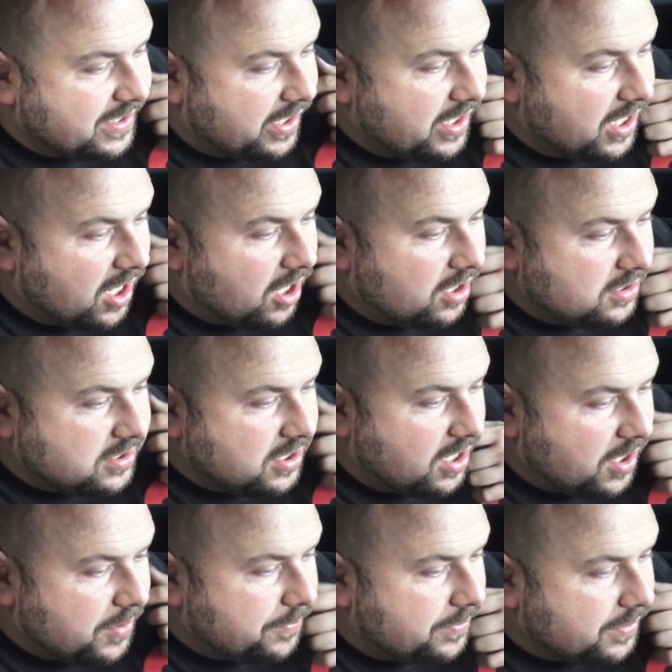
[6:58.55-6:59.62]
on the
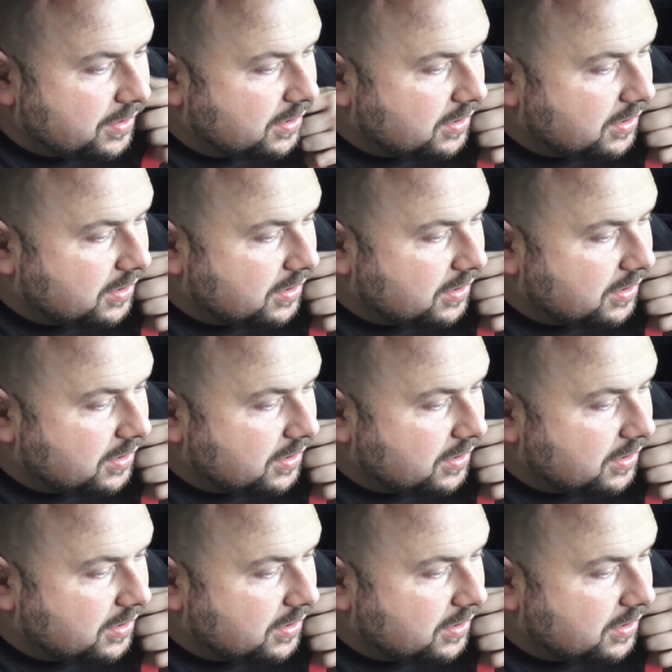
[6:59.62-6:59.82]
long-term,